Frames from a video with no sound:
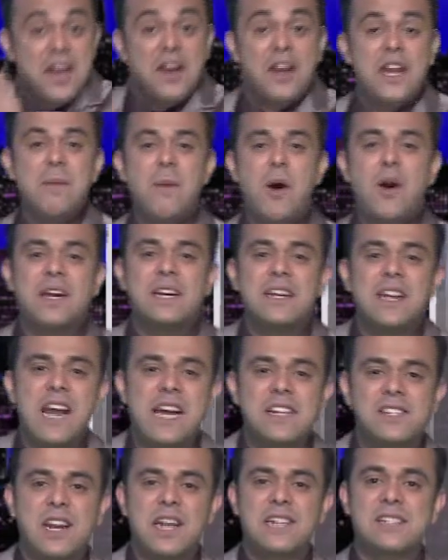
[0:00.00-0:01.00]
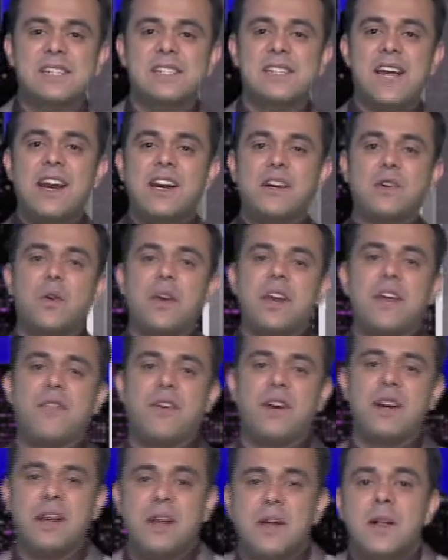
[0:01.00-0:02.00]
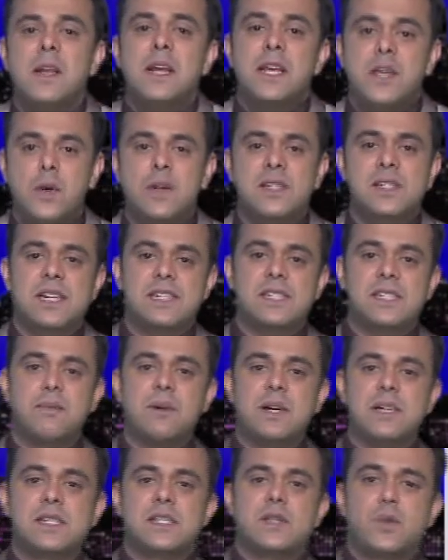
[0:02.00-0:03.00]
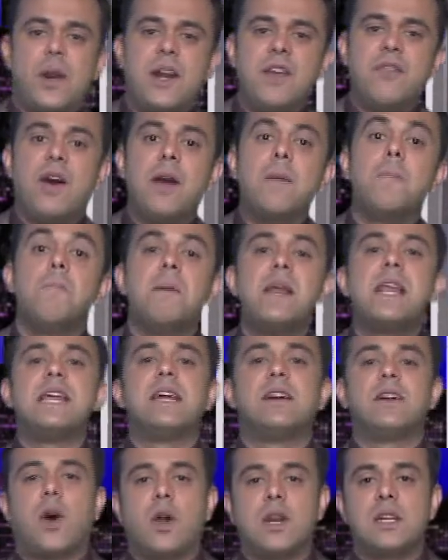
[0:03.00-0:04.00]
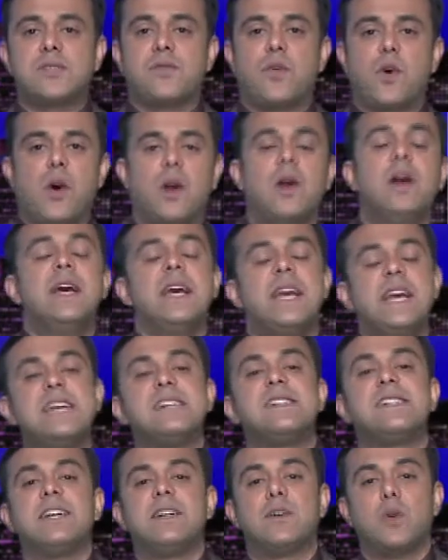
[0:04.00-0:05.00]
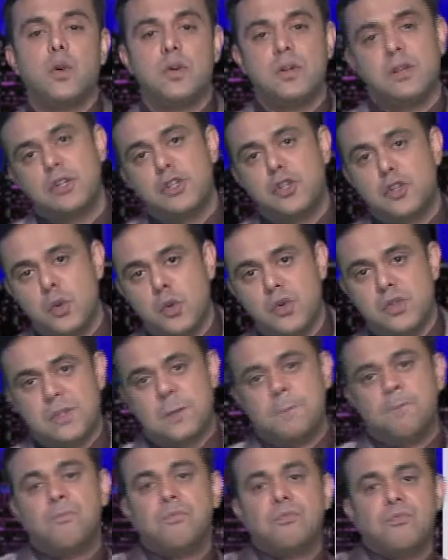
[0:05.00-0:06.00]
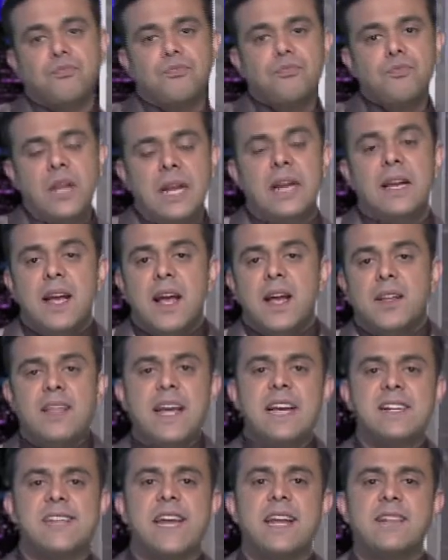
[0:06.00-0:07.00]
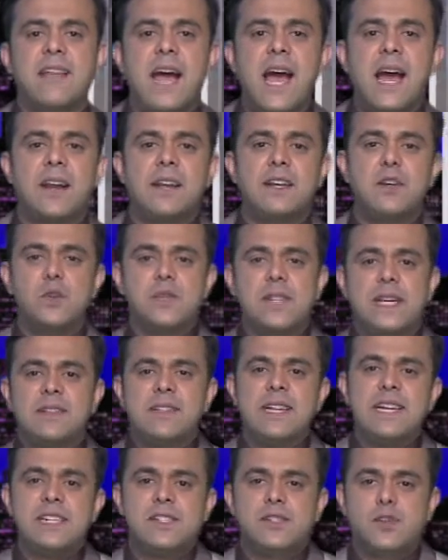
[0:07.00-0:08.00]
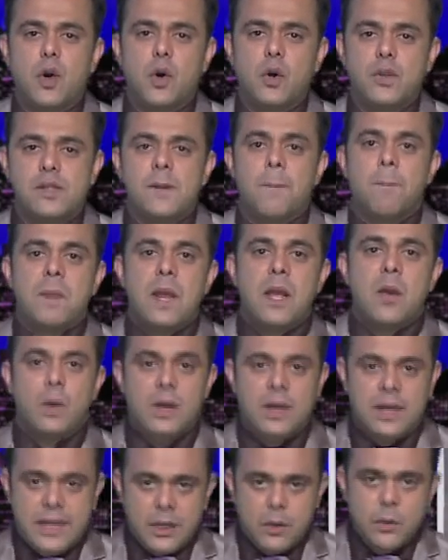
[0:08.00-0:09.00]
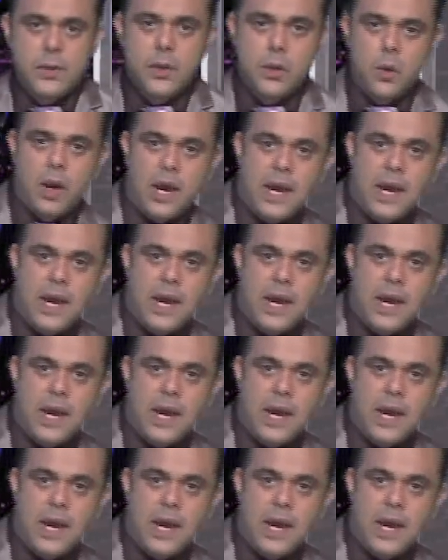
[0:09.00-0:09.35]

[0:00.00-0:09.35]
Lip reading: Reebok International has decided to refund US customers $25 million for Easy Tone shoes. They said that using these tones will give you